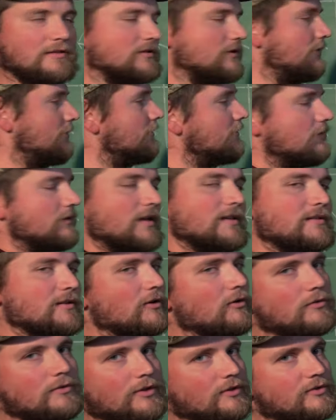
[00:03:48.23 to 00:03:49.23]
So that's a
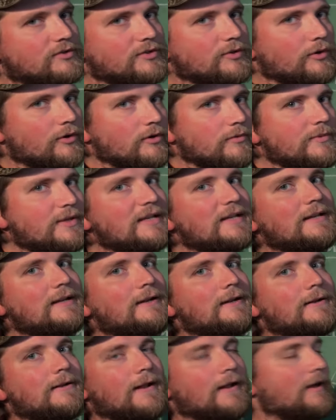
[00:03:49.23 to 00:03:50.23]
whole nother story. We can get
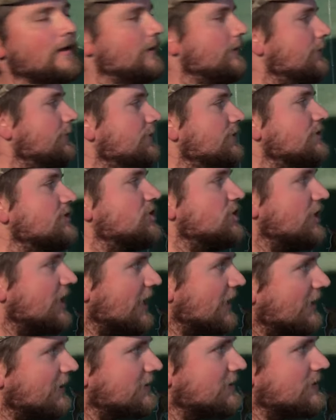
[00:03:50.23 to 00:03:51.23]
into the
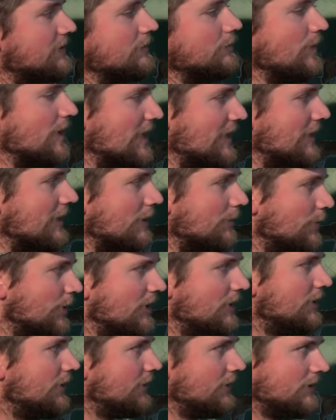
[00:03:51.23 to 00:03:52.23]
genetics that make up
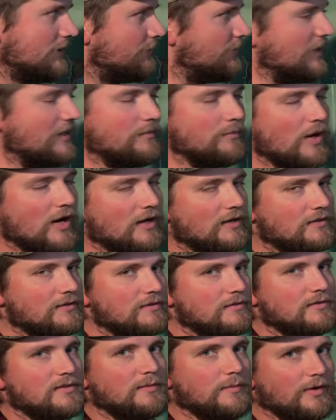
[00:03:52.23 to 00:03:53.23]
big bucks
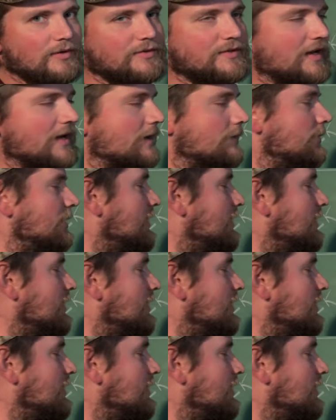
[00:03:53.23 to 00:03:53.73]
some other time.